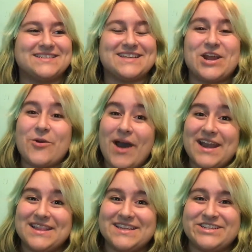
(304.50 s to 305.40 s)
this
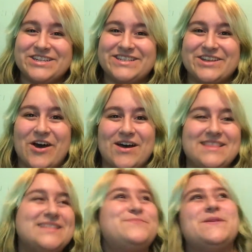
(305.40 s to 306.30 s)
iguana that she saw.
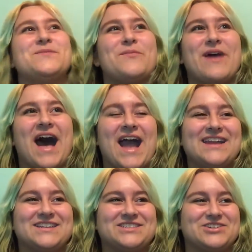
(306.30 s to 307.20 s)
And these people
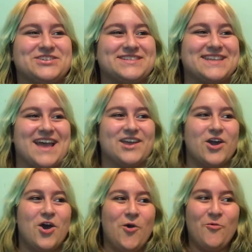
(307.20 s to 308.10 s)
behind us are just
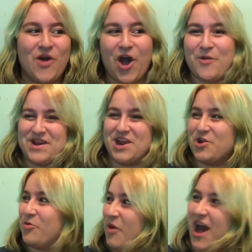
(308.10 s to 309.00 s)
like, whoa, an
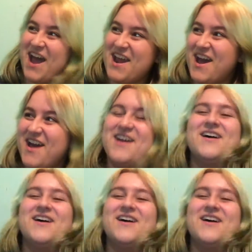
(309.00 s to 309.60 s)
iguana?